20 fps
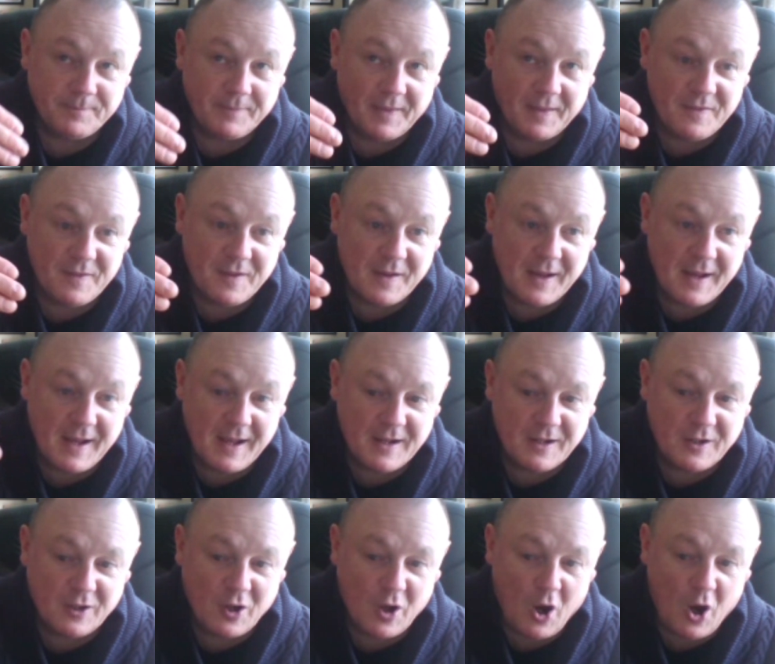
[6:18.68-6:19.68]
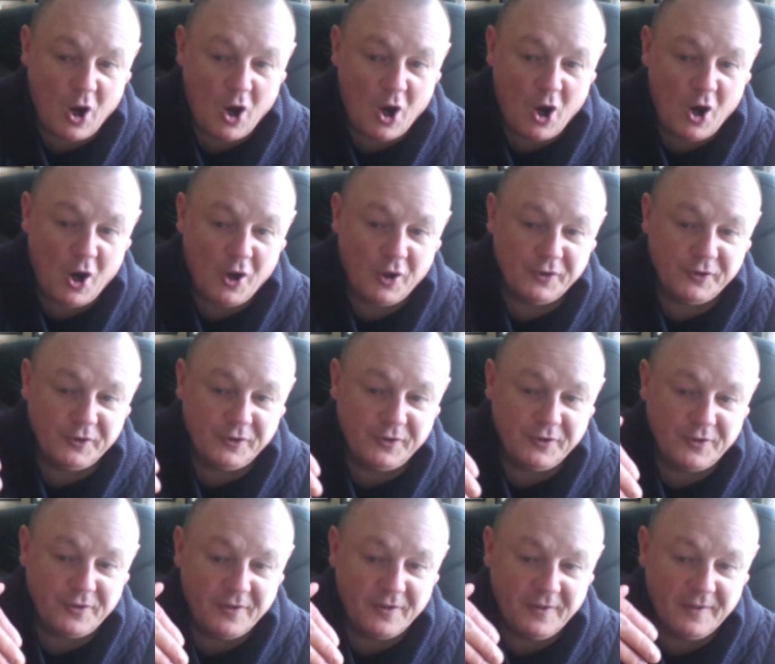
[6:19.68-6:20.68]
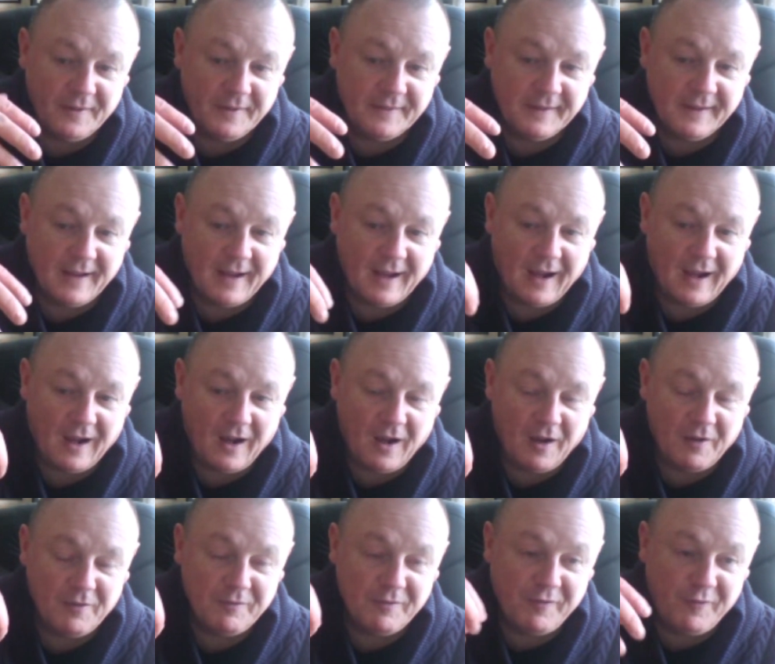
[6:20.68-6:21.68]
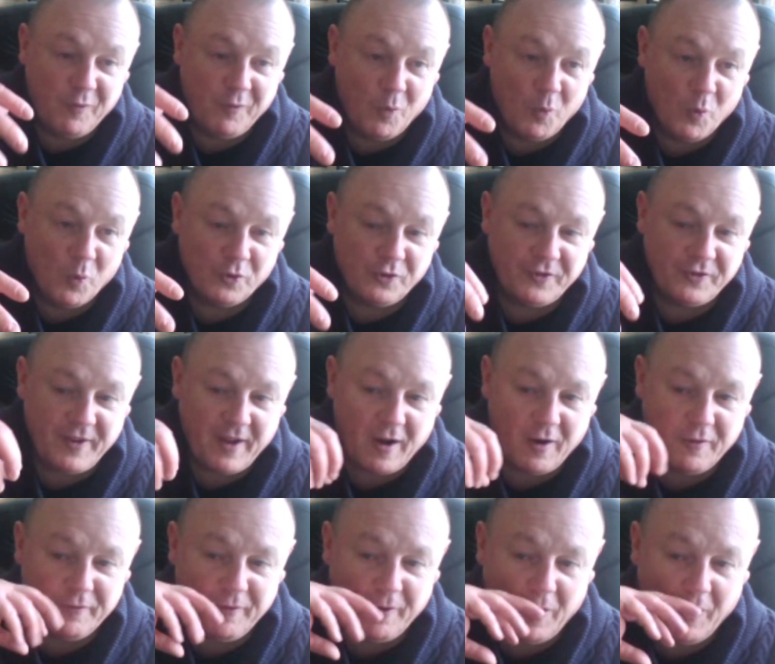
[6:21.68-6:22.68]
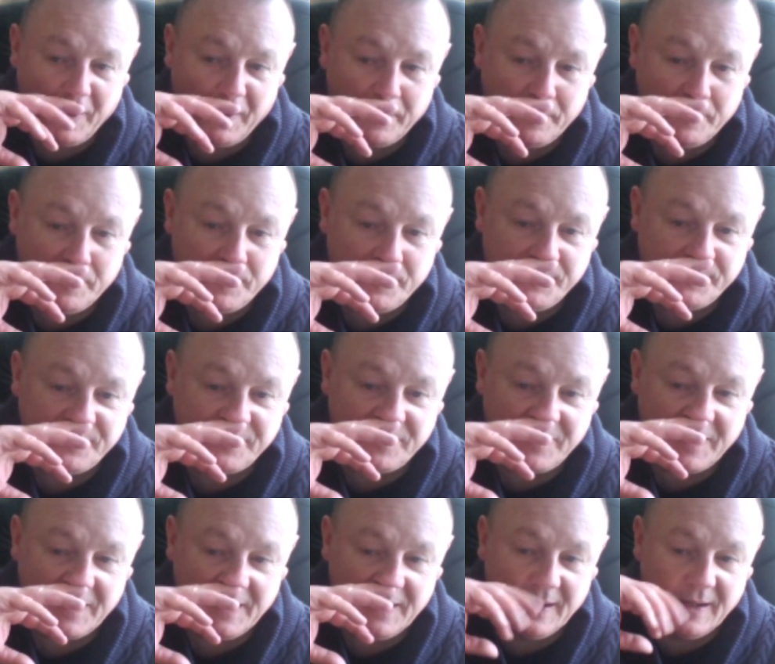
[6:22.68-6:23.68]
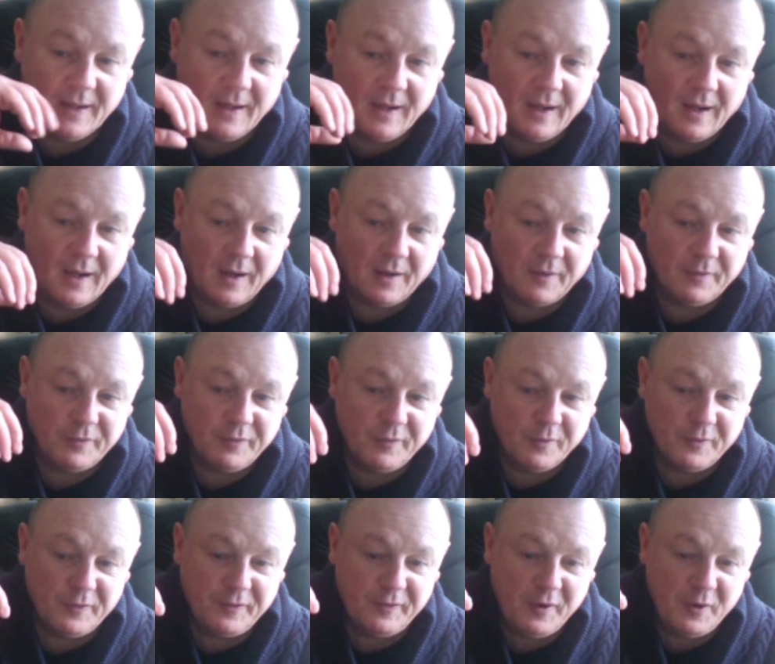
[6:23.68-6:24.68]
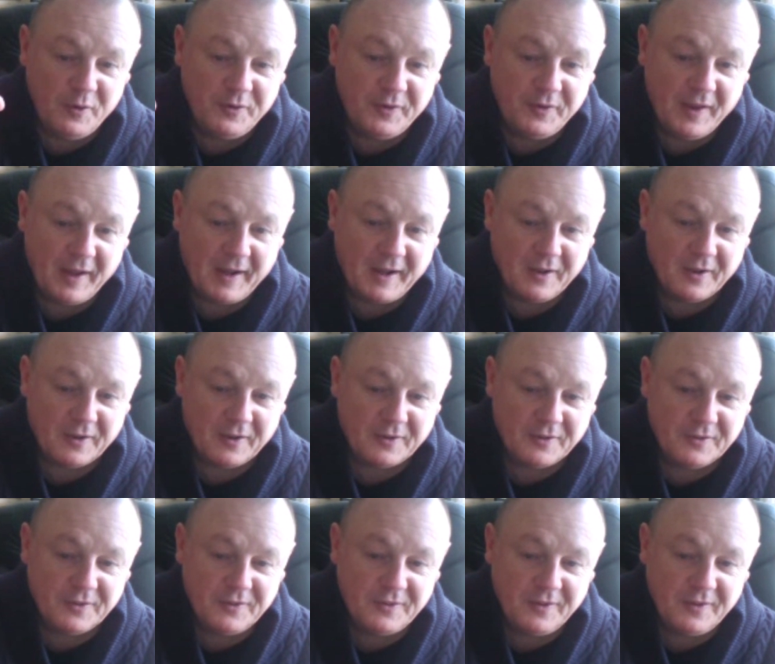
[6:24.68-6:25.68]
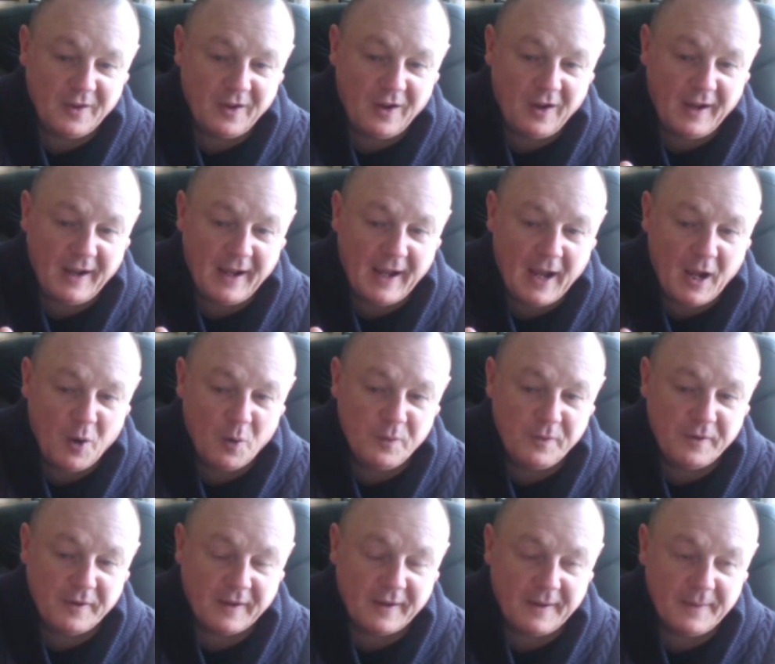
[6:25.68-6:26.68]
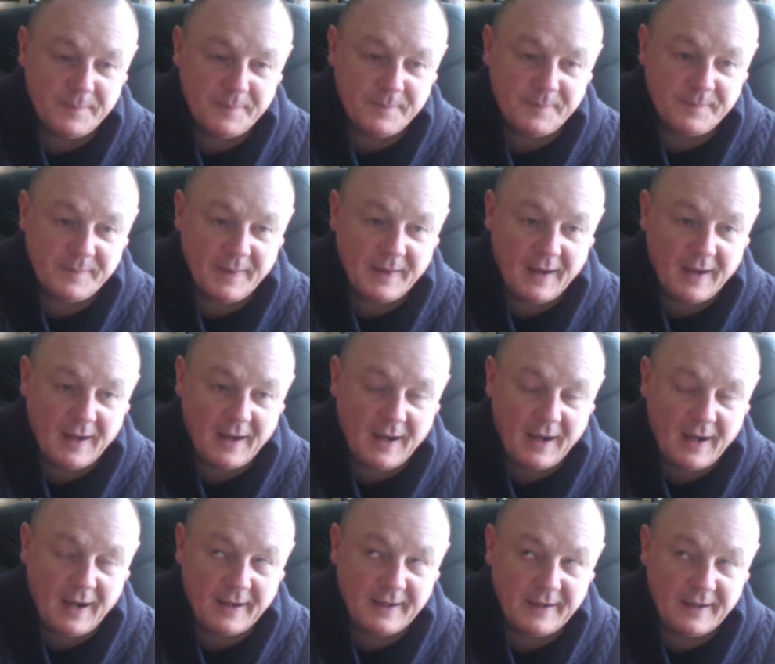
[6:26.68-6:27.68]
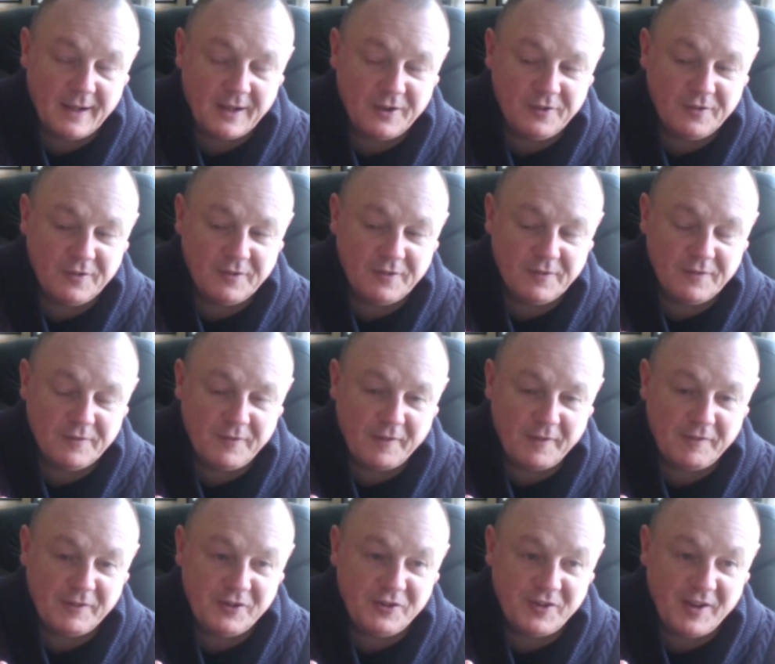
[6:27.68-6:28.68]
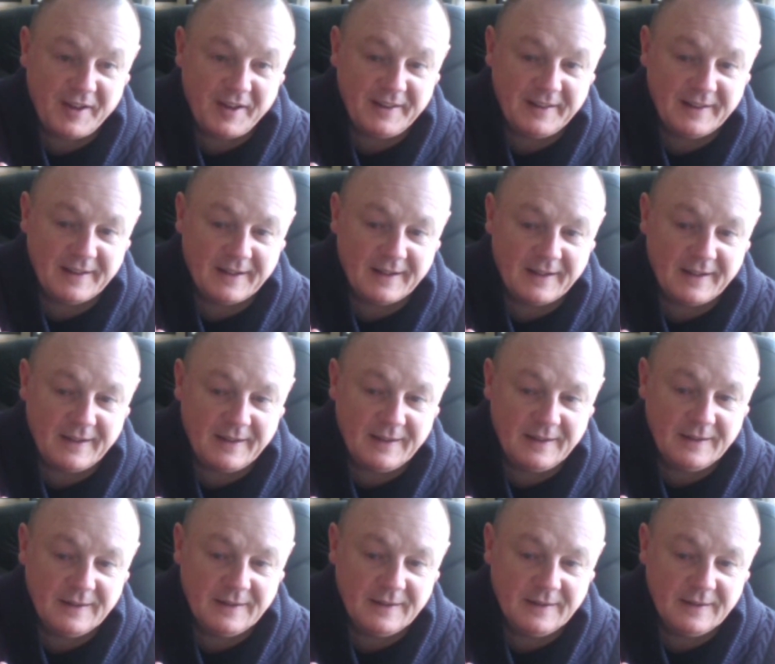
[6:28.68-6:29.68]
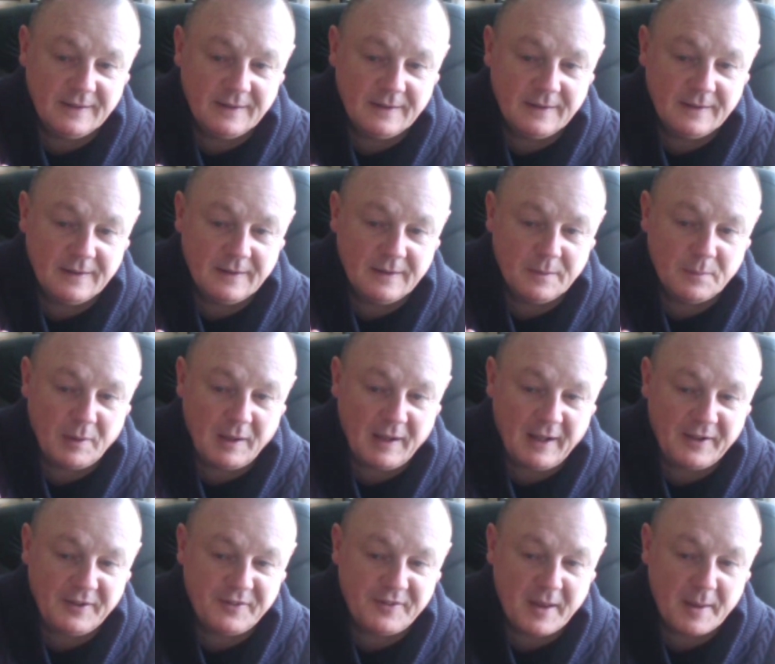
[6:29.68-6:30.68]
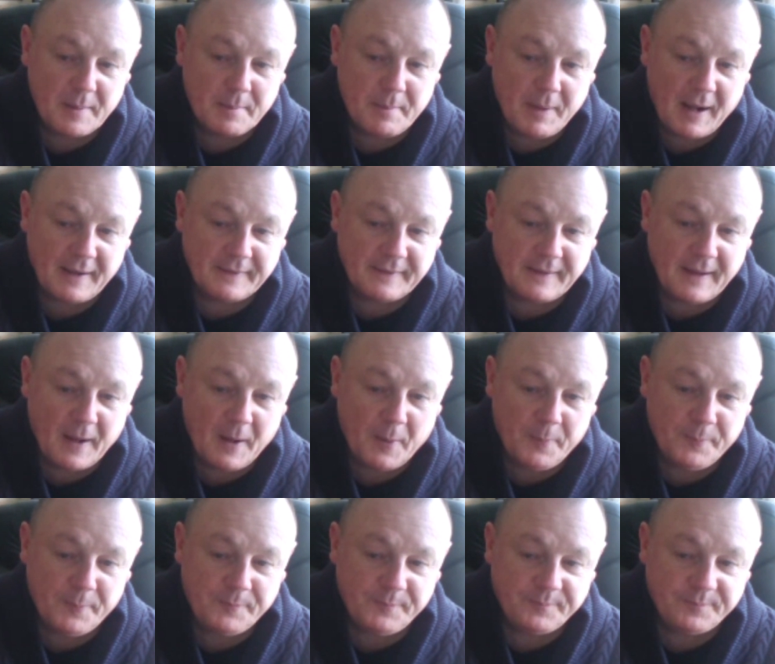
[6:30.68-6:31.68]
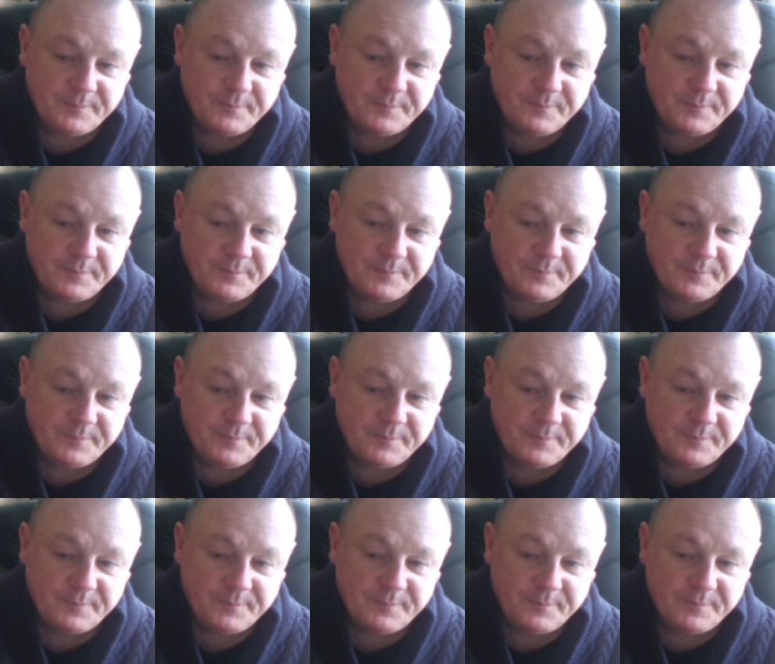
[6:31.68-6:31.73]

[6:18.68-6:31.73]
that he had cast and forged out of iron. And for a few seconds I held it and then very gently placed it back down.